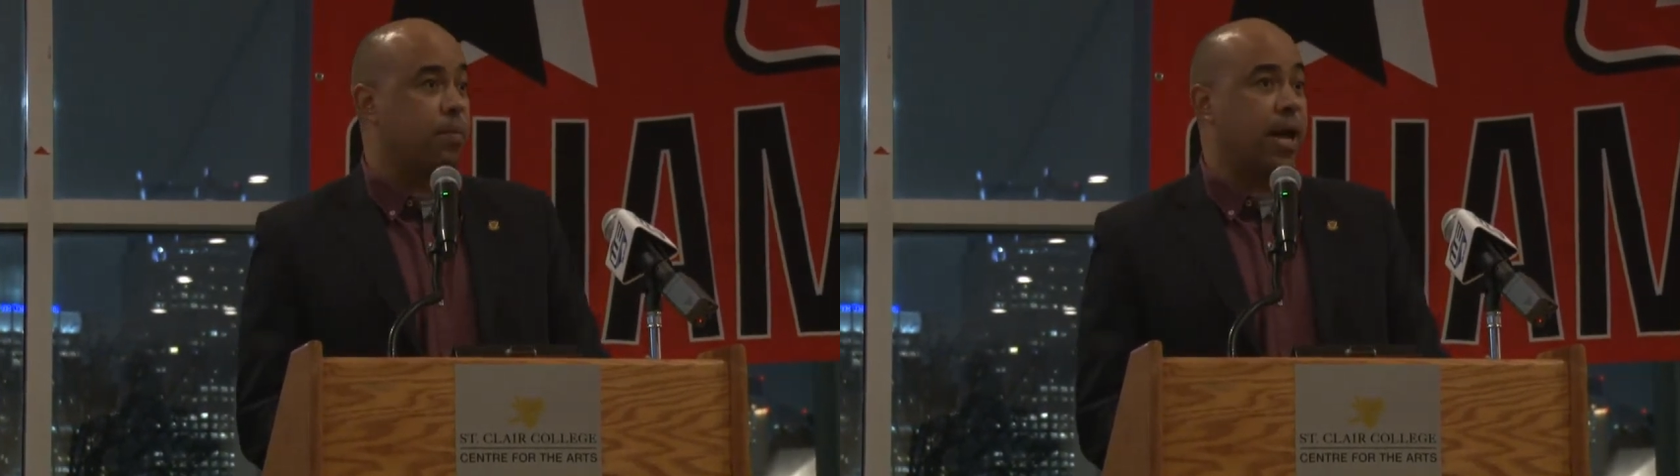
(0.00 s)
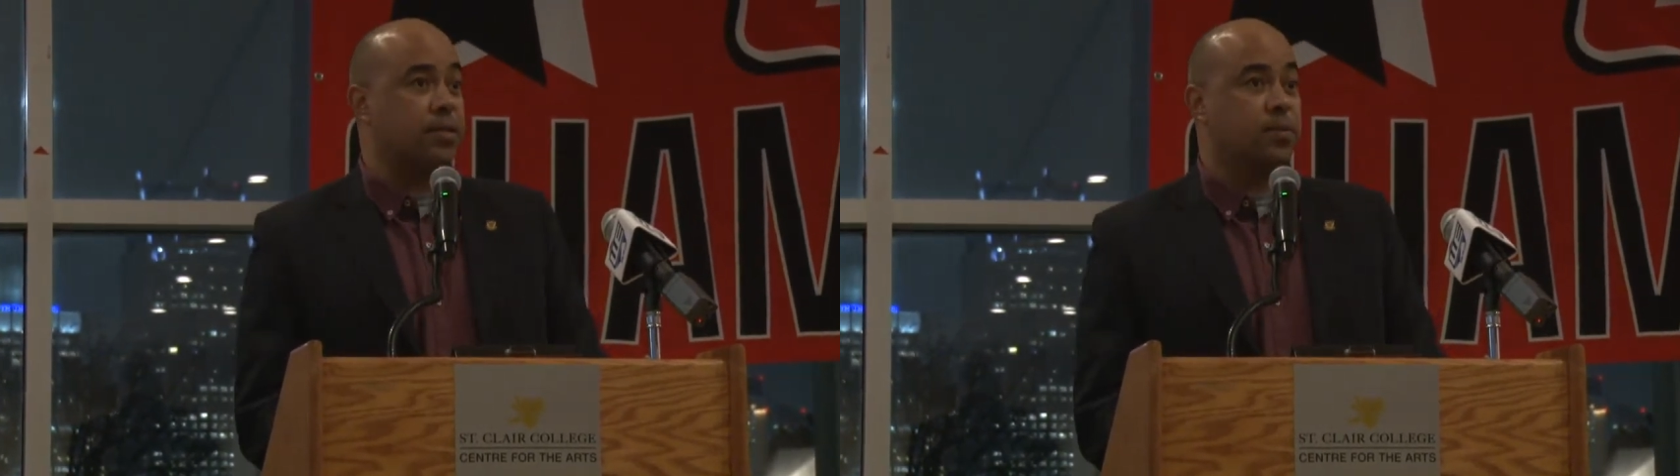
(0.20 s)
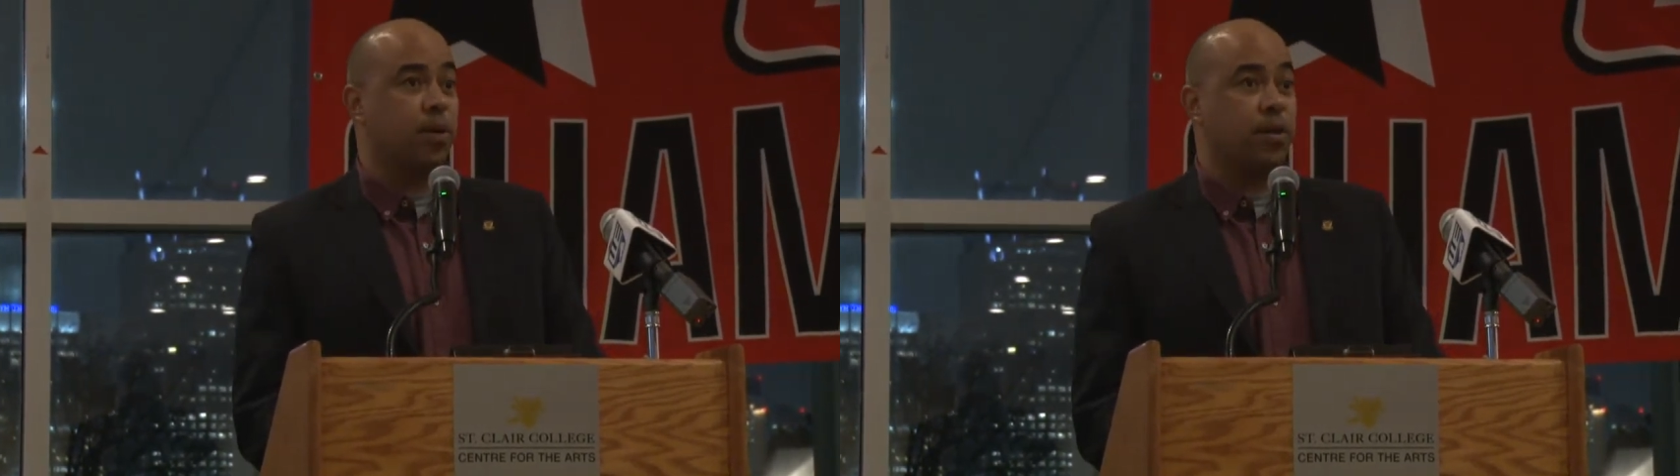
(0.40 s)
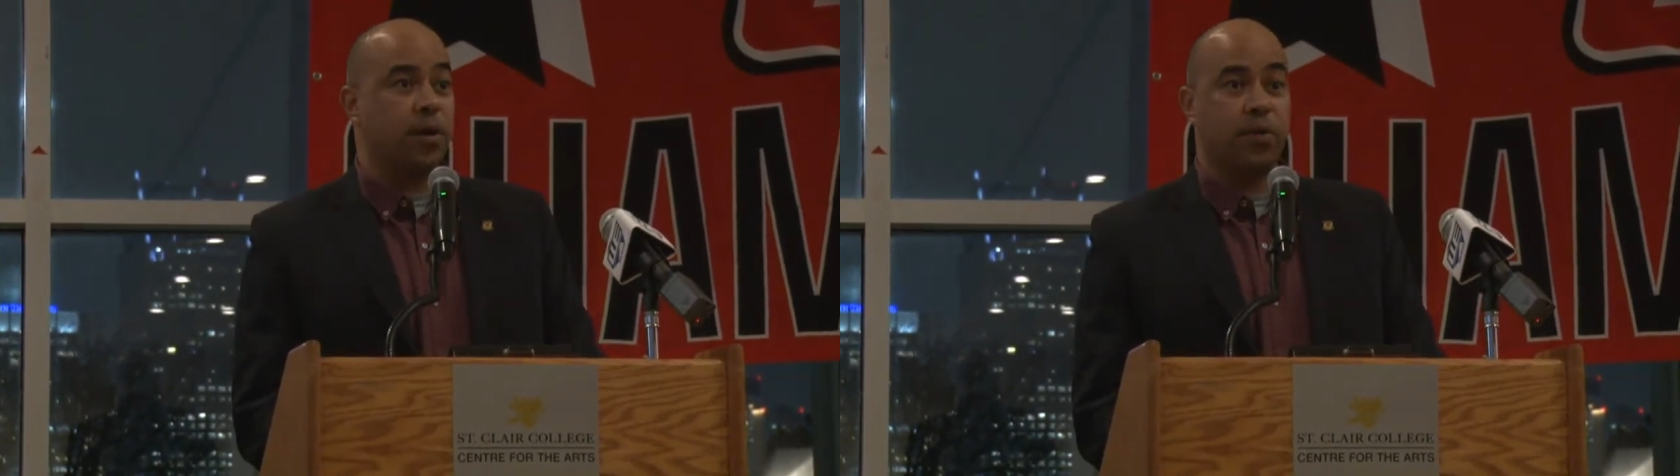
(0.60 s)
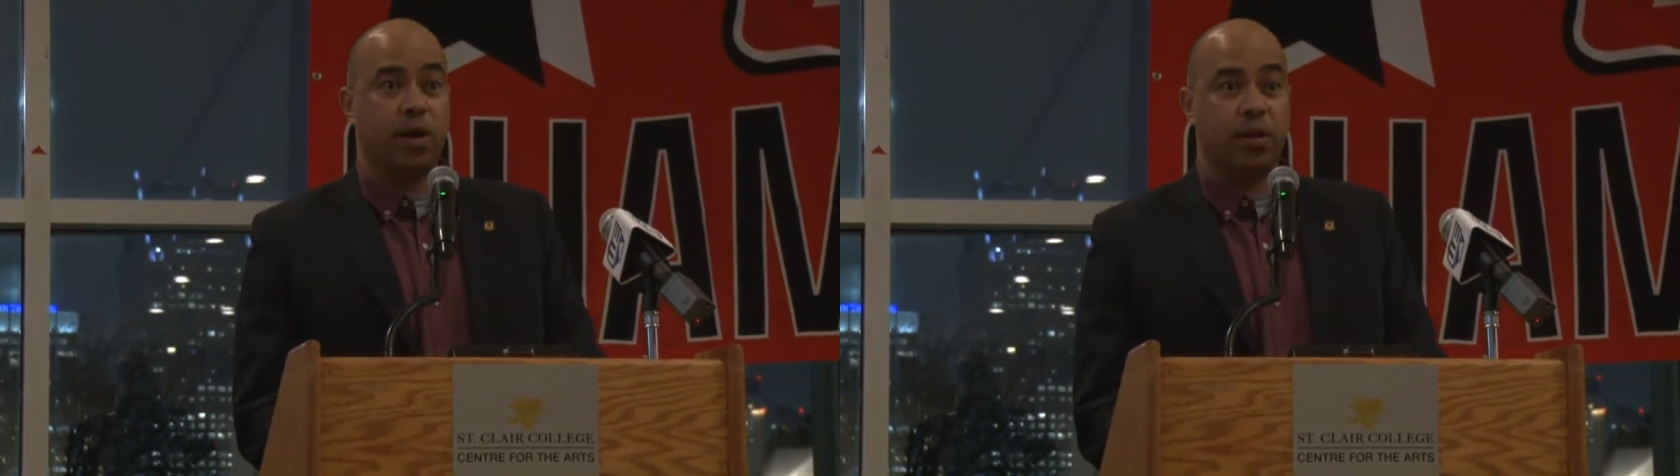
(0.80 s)
basketball
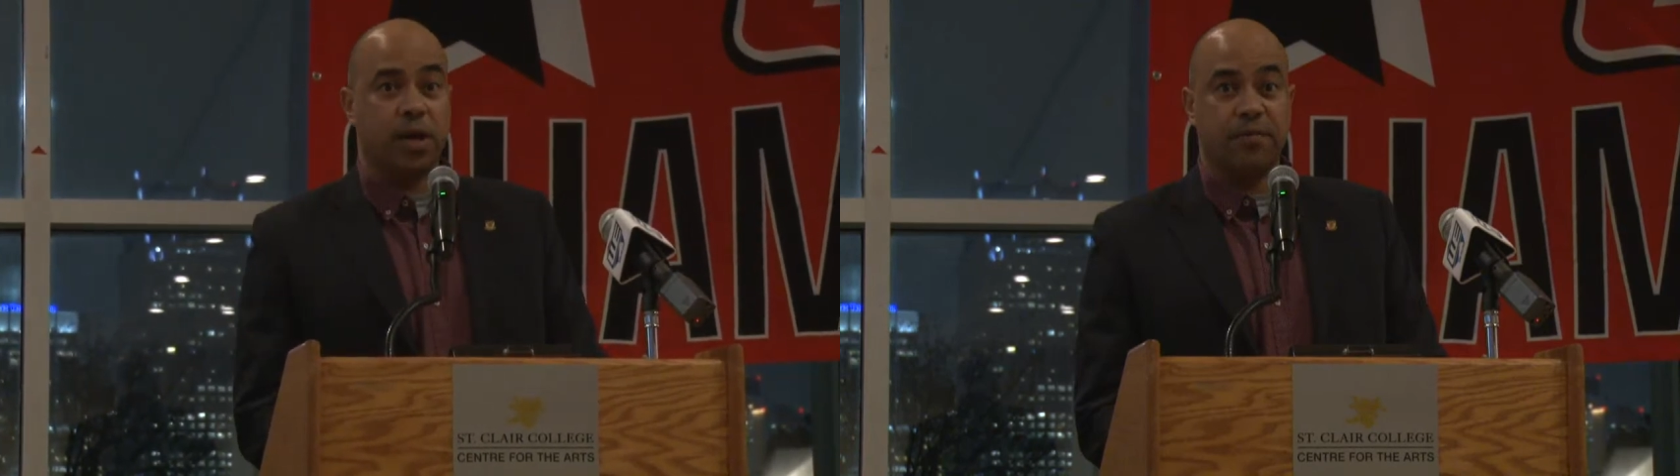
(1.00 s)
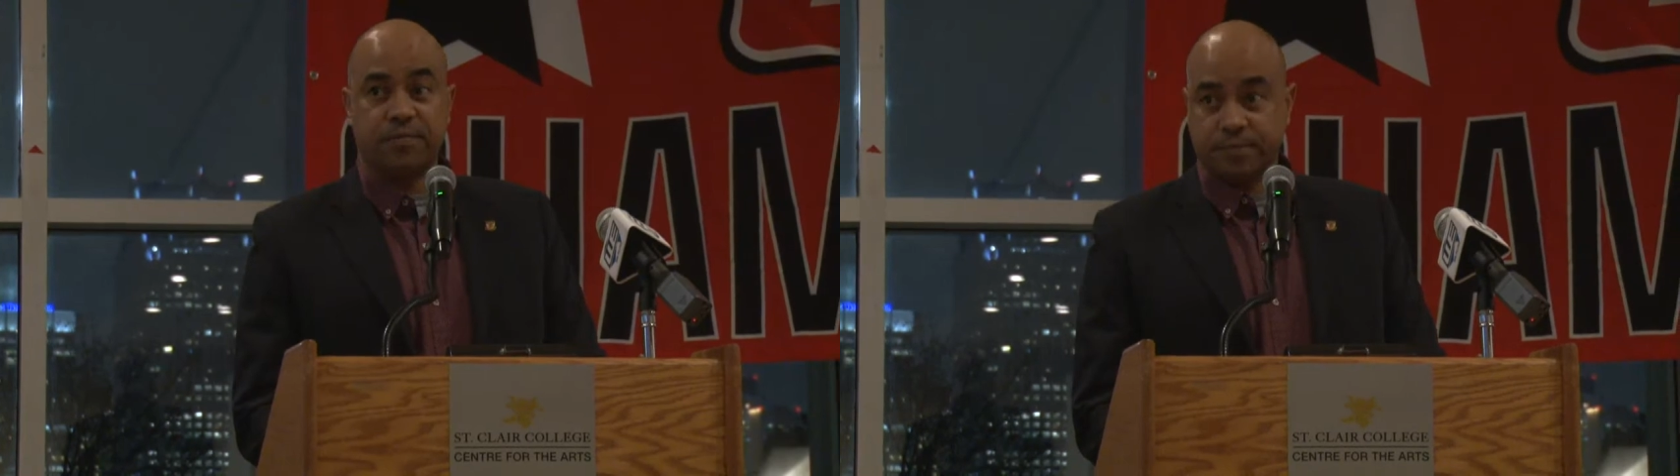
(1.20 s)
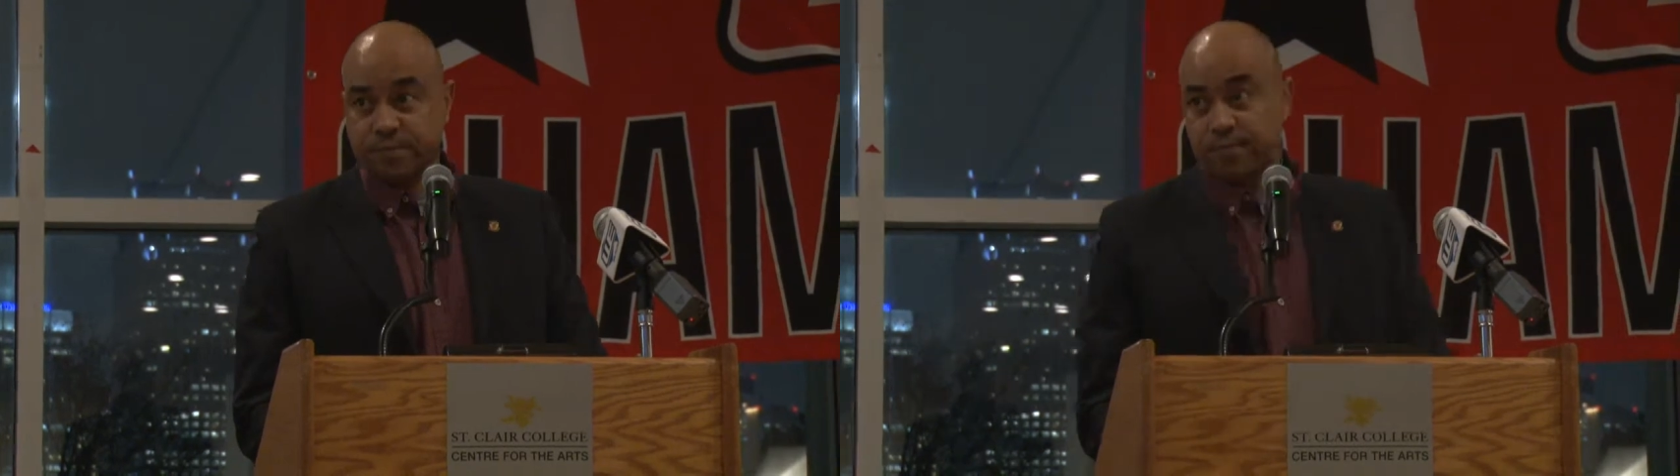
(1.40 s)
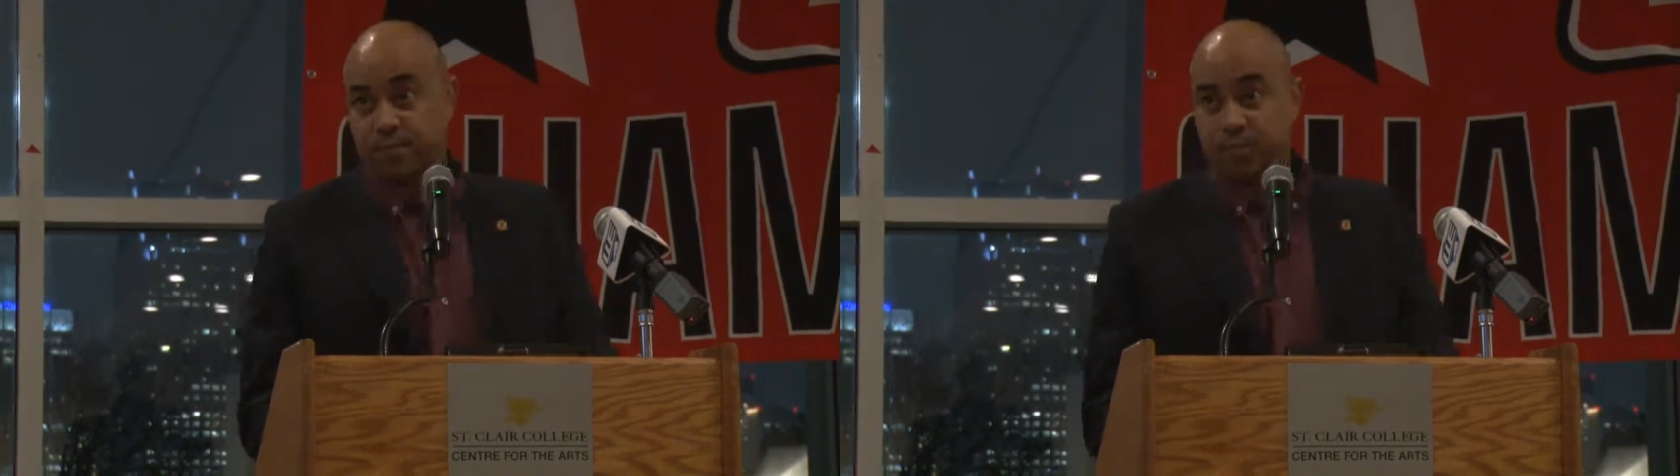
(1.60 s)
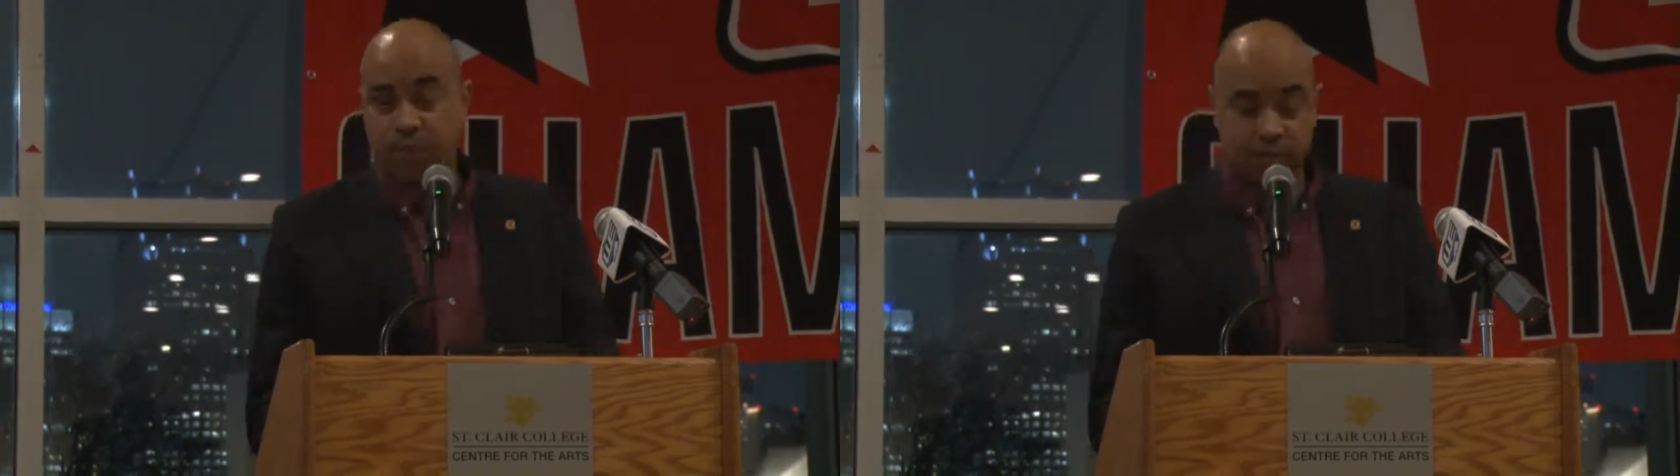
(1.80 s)
that we all love?
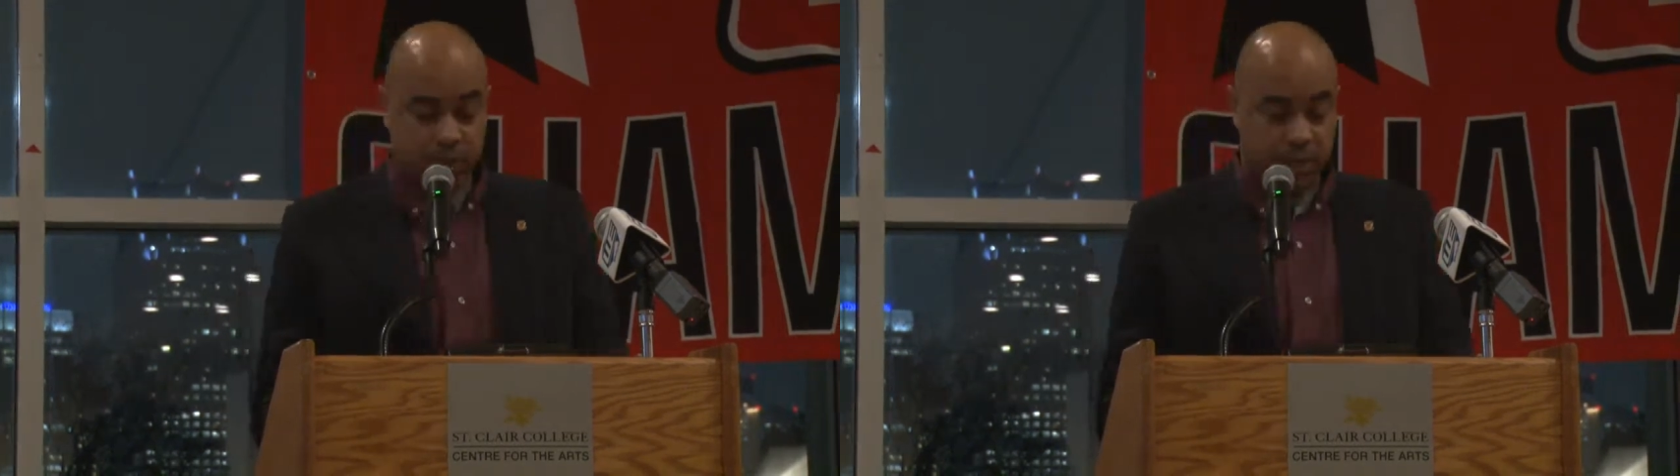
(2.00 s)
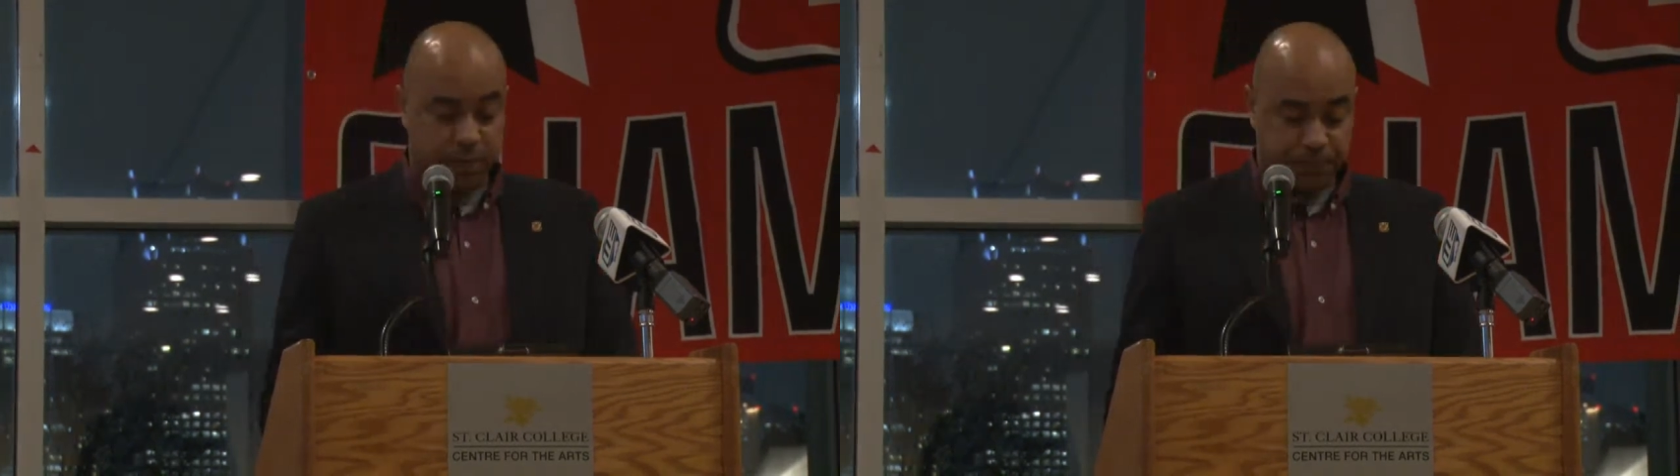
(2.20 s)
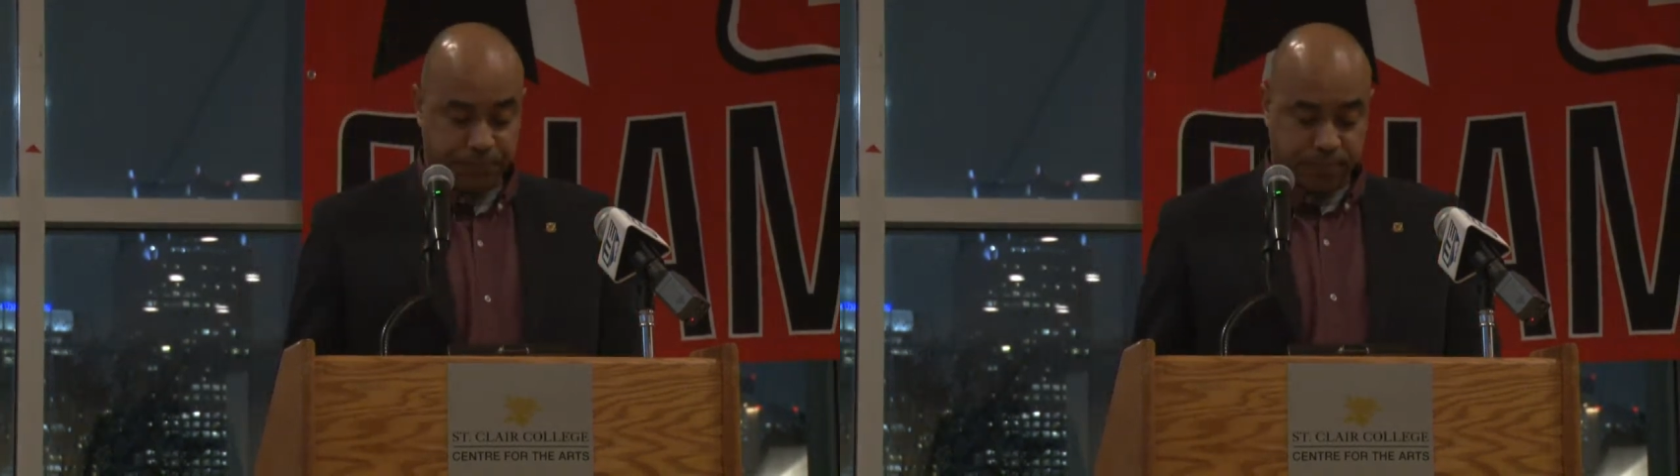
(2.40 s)
That's good.